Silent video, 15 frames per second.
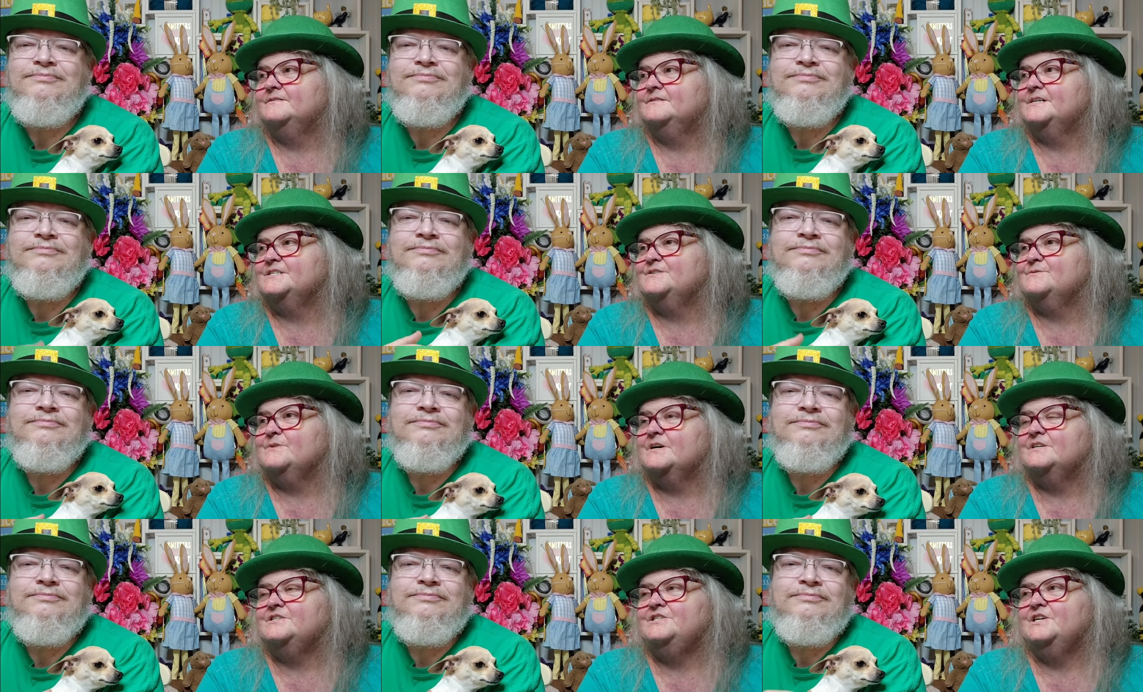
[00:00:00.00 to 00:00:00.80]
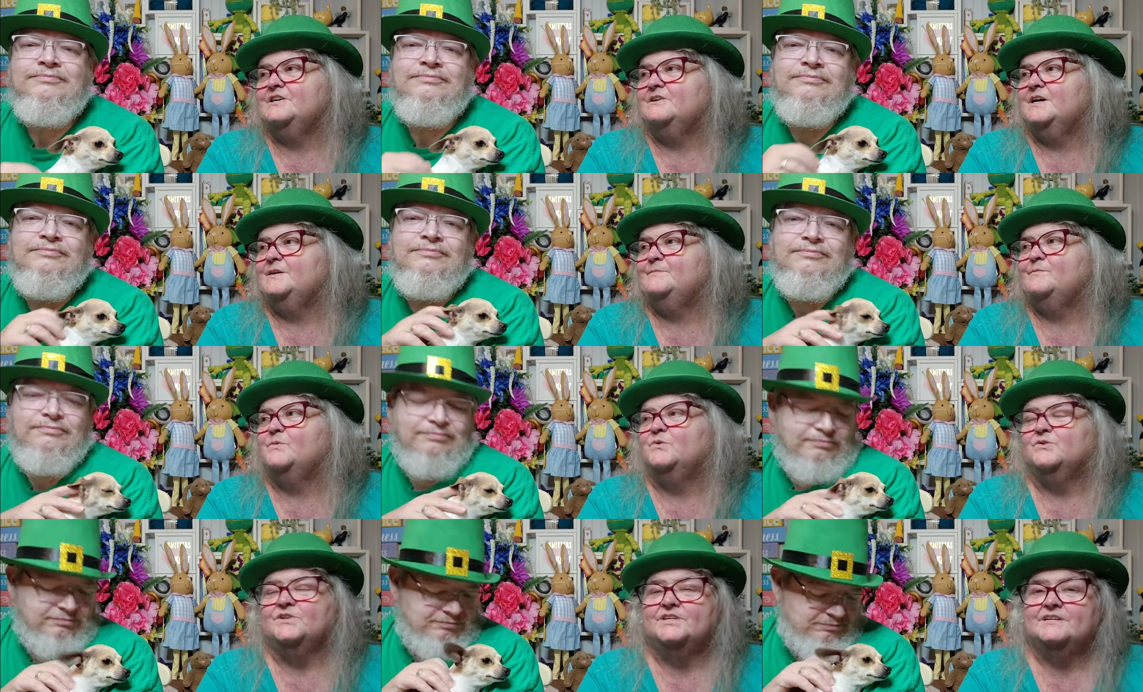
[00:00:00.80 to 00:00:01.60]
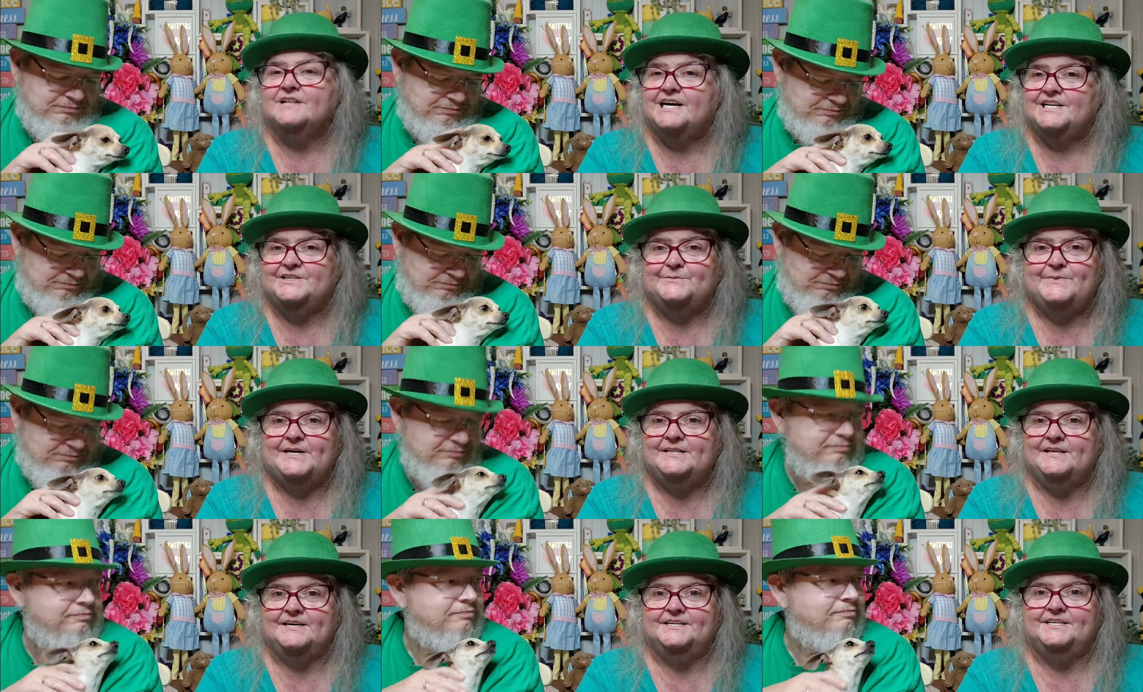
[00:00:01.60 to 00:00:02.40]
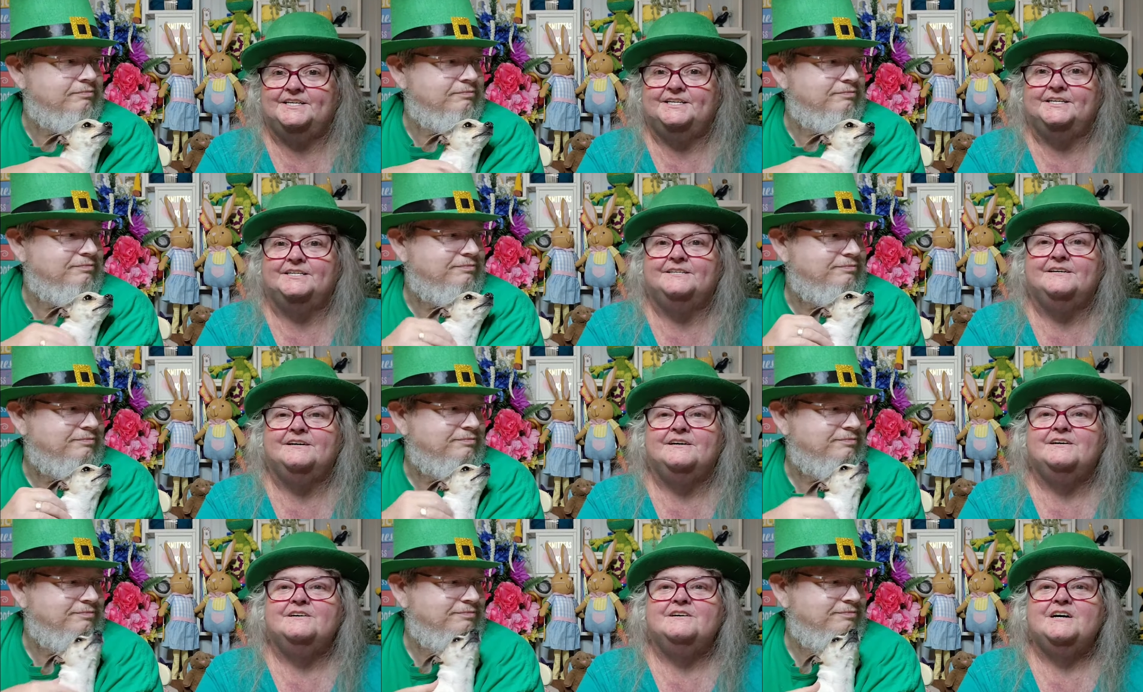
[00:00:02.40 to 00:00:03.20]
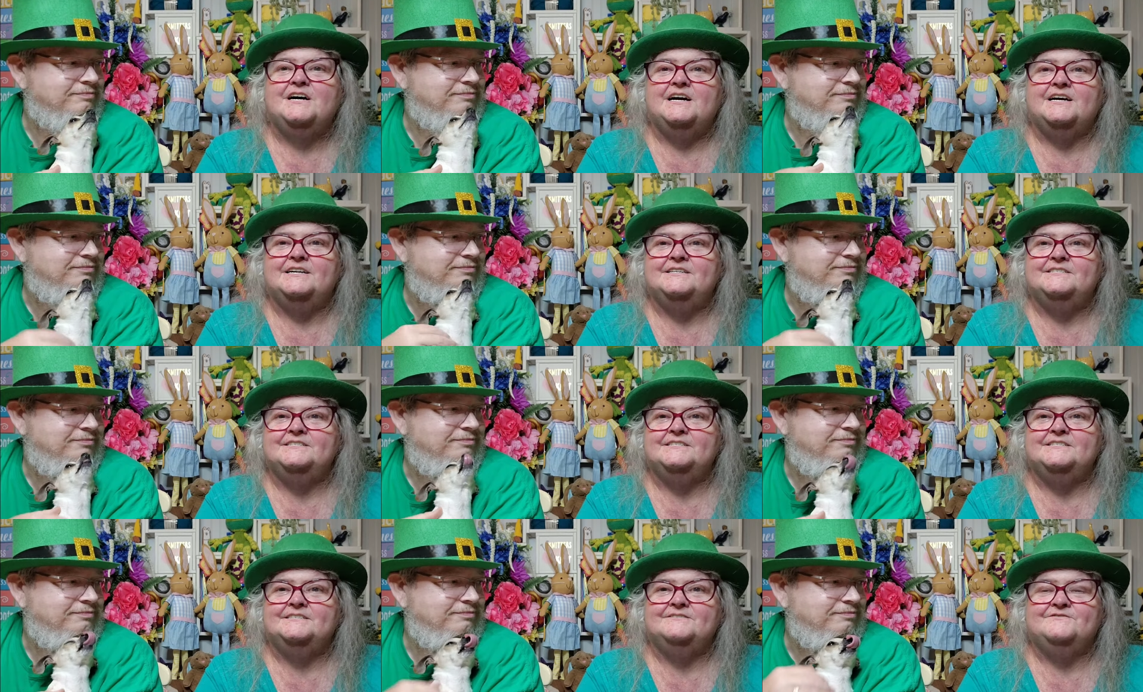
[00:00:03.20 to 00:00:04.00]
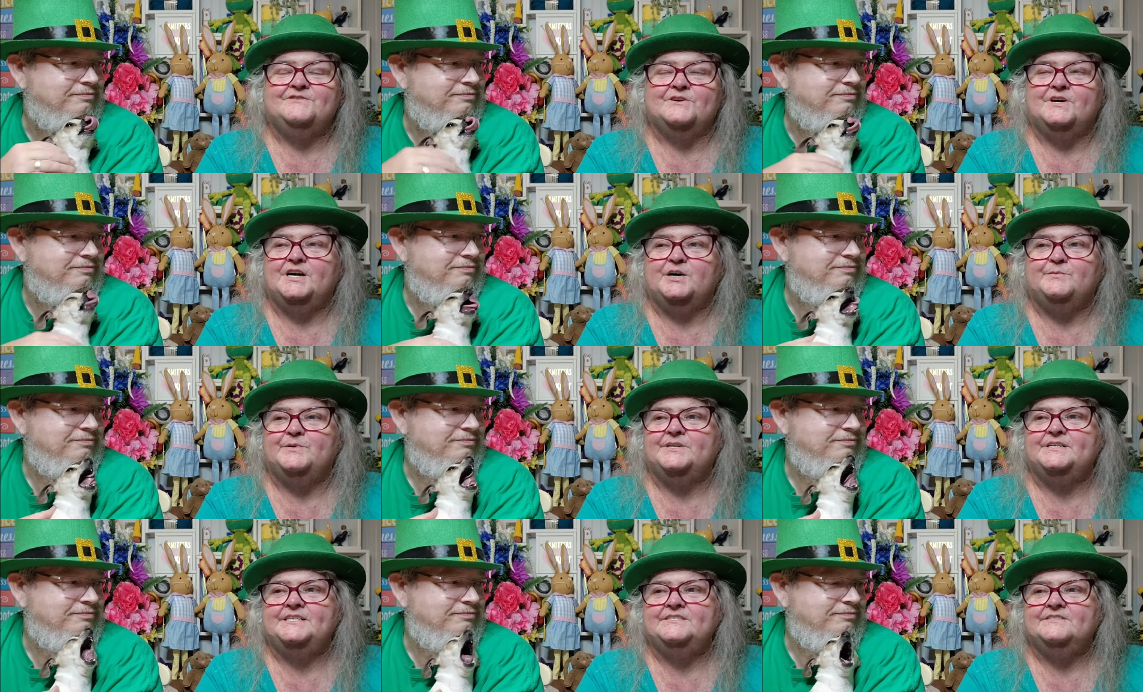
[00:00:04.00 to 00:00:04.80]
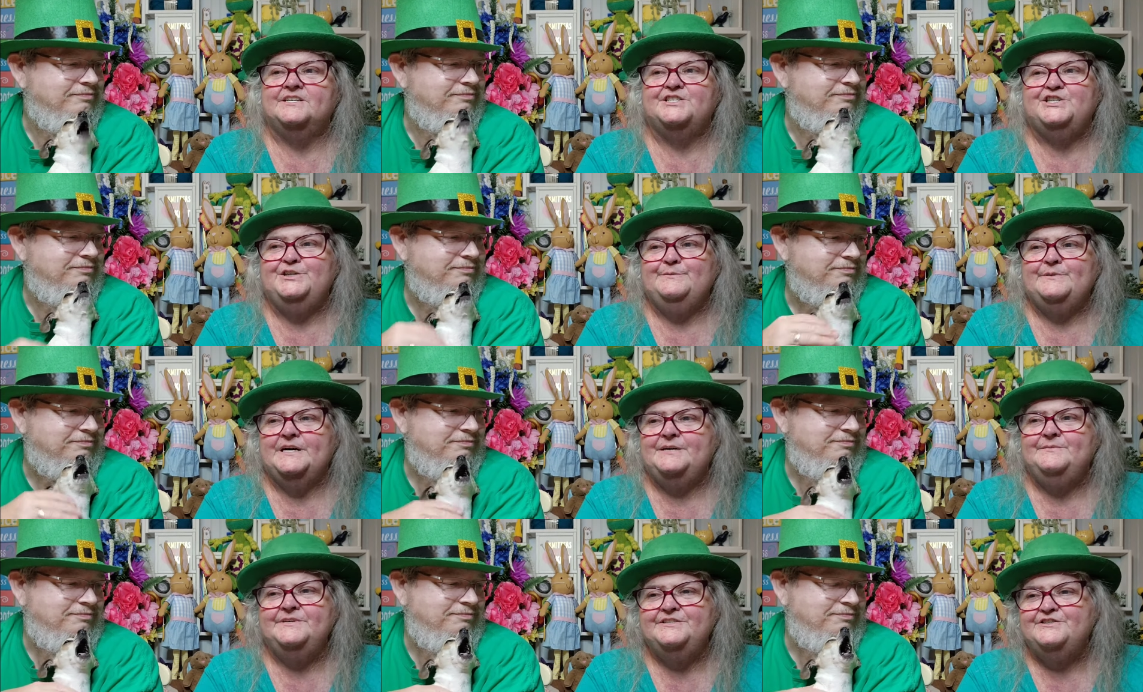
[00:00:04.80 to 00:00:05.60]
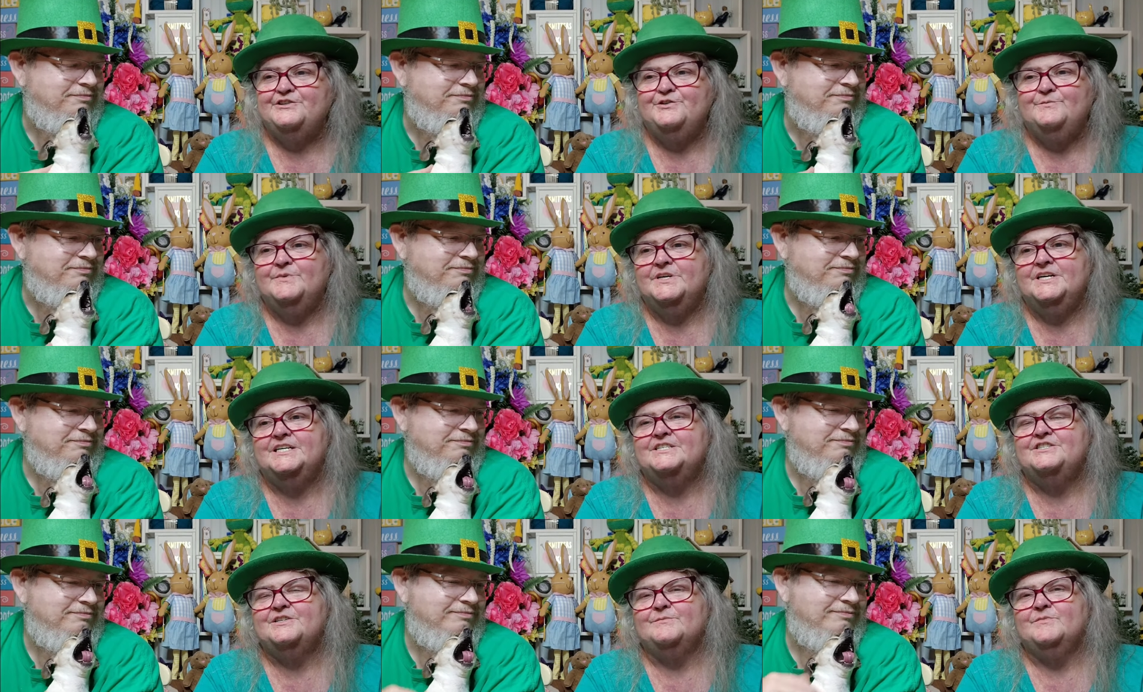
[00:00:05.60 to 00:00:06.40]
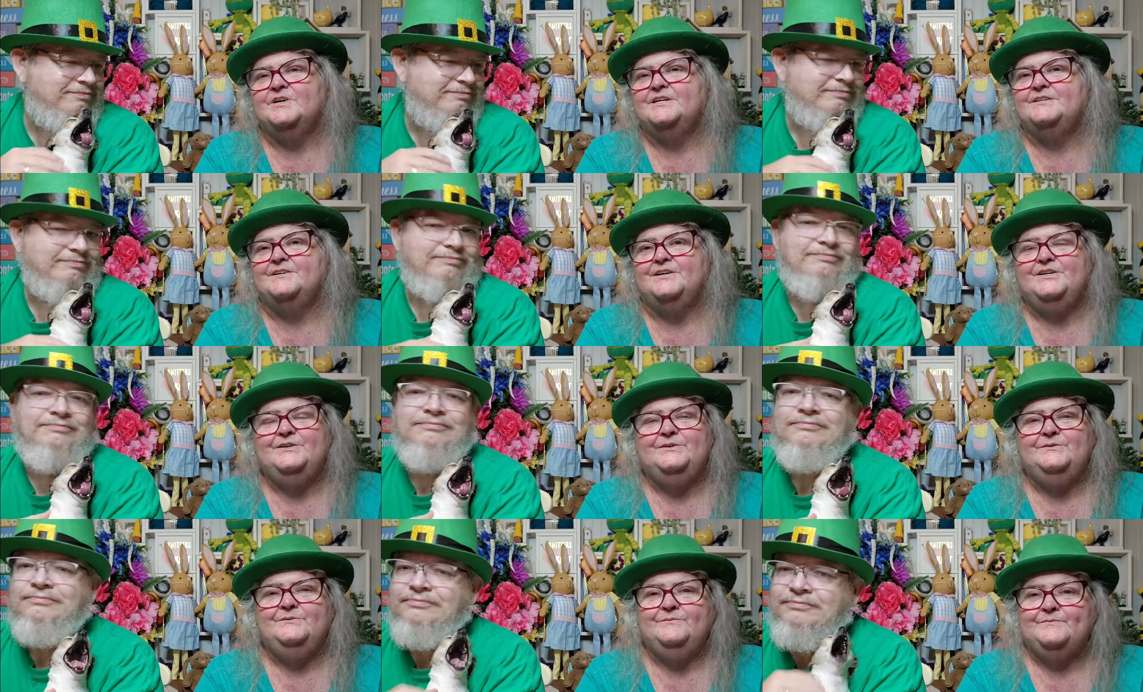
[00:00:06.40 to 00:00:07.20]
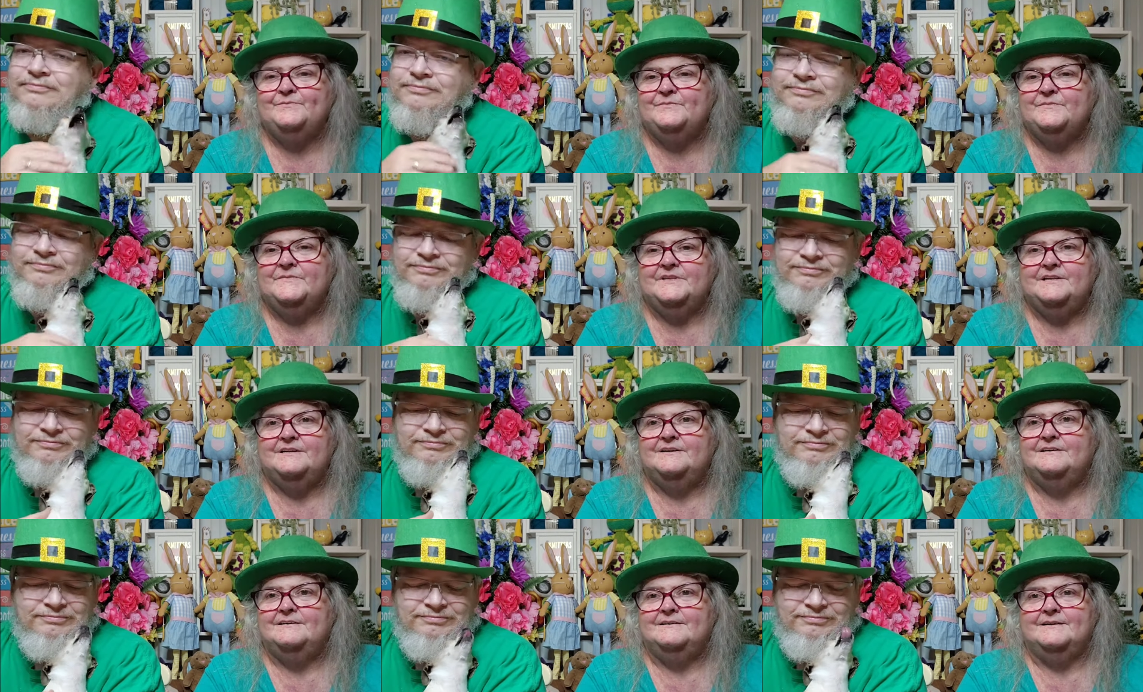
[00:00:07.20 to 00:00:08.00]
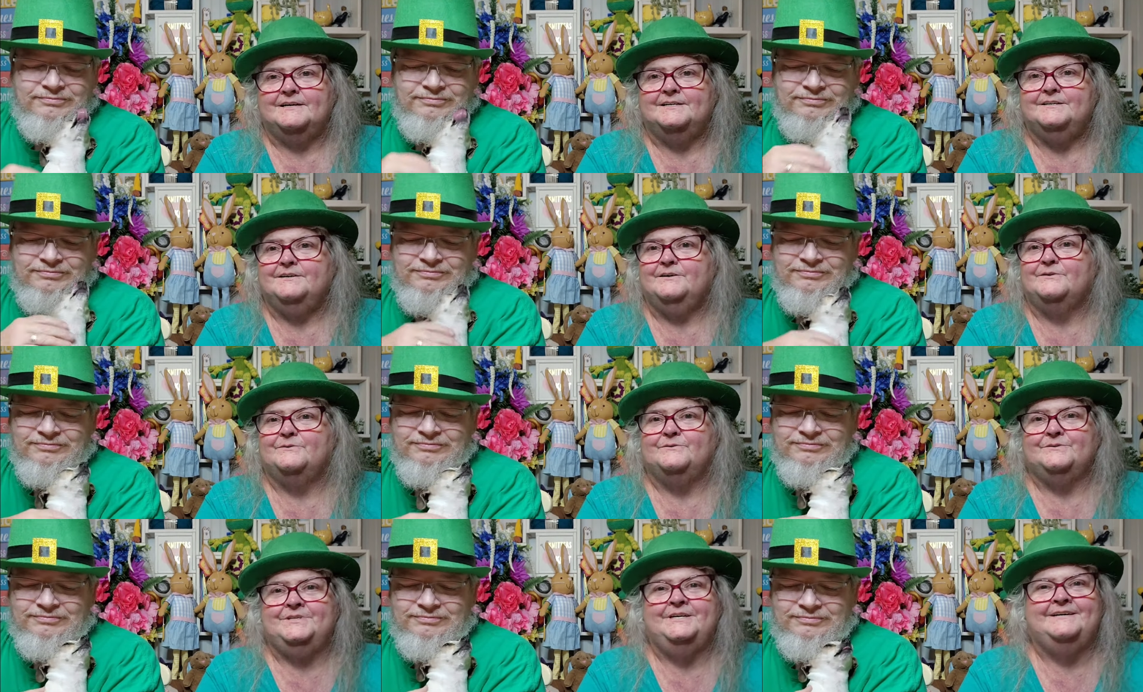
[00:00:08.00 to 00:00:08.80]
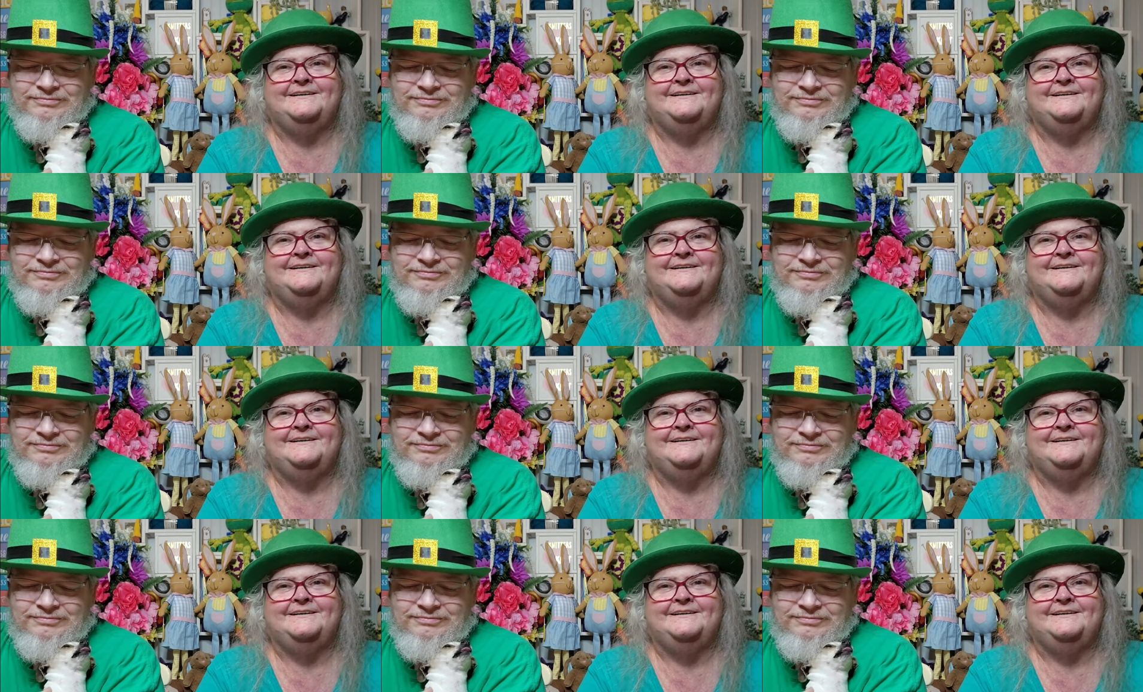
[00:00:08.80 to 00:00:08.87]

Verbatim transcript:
Speaker 1: That's why you know I'm more than glad to pay that kid, and for helping. He's like, you pay me too much. I'm like, no, I don't.